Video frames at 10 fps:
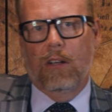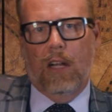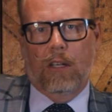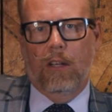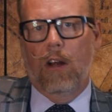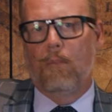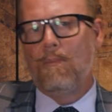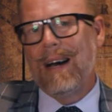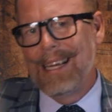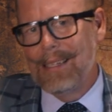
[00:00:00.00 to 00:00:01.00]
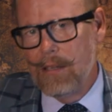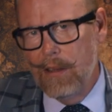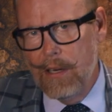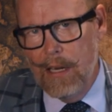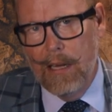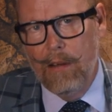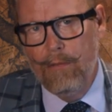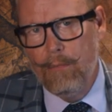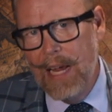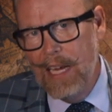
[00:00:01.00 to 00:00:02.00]
conducted on mice on the night
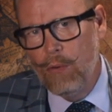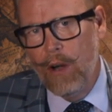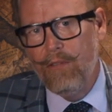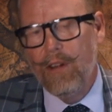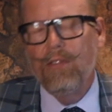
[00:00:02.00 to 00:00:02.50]
of May 25,